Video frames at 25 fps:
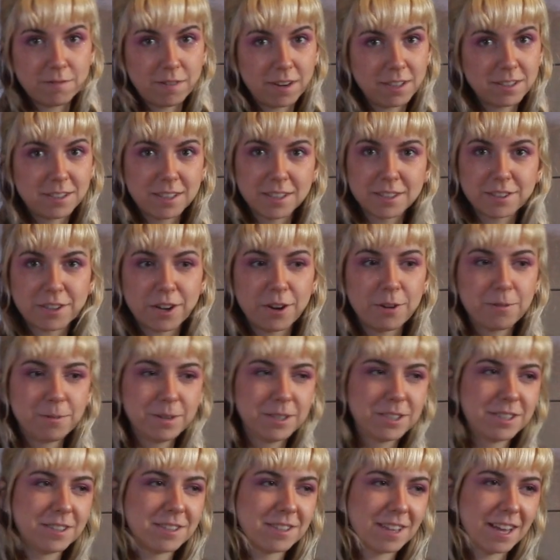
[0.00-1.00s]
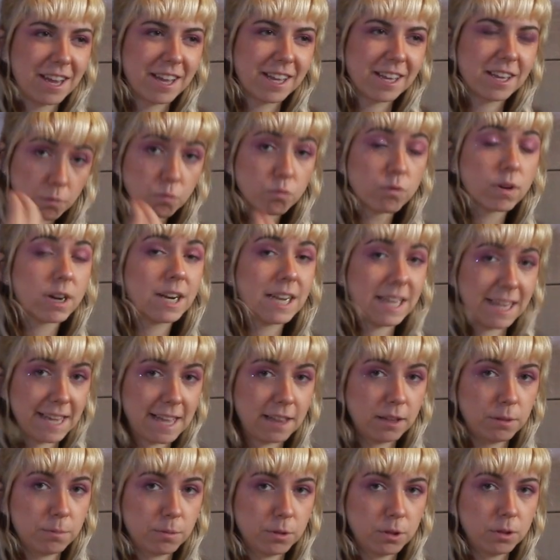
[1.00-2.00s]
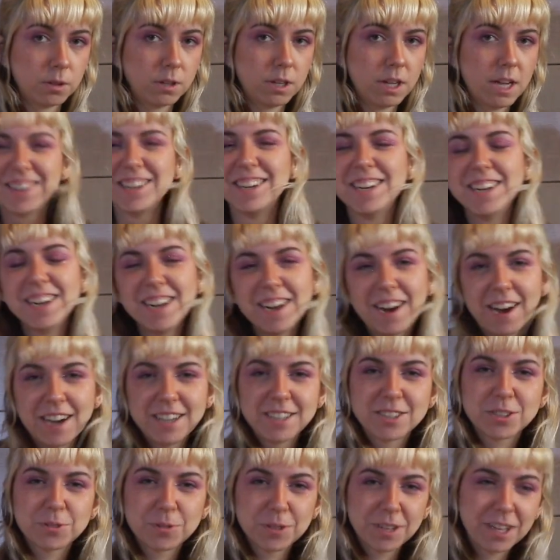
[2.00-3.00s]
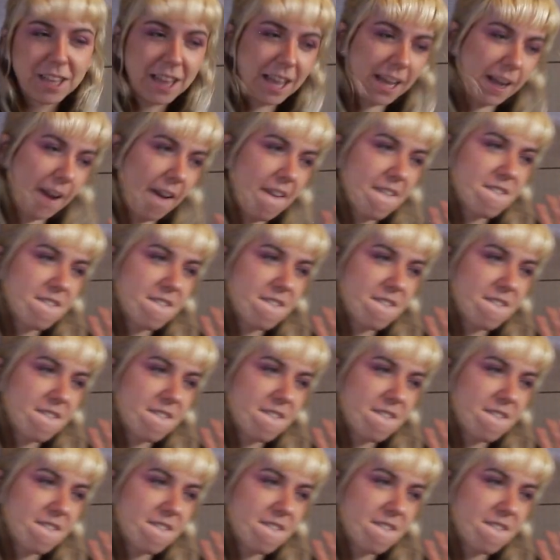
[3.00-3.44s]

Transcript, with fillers: Francisco, which is like really yellable. I just want to like,